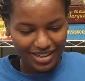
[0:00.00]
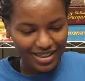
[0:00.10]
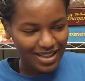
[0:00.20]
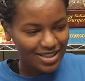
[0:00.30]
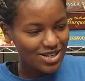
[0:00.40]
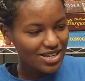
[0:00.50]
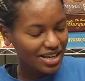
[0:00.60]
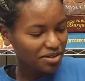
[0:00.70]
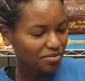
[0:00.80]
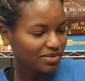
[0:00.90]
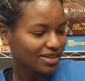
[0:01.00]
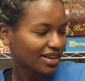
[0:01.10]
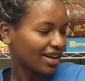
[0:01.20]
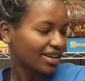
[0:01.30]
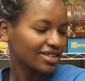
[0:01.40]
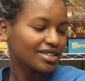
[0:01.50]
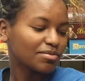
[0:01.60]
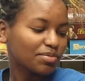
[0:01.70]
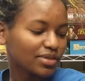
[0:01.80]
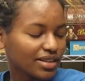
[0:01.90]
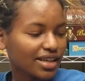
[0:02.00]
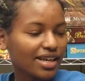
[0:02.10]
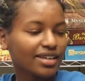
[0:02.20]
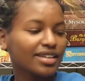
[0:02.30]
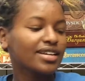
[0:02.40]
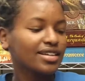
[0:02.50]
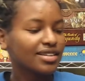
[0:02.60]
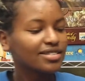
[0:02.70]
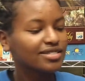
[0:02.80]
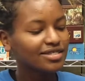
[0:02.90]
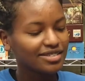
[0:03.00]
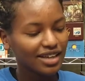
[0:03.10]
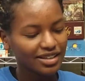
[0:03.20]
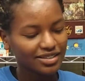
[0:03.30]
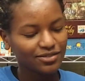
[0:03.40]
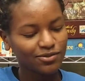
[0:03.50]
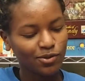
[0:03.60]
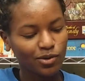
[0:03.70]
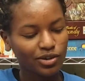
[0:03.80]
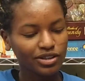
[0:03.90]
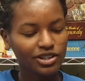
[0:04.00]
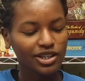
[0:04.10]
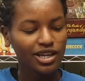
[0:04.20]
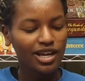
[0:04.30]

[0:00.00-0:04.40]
Another game that I like to play is Dice Forge.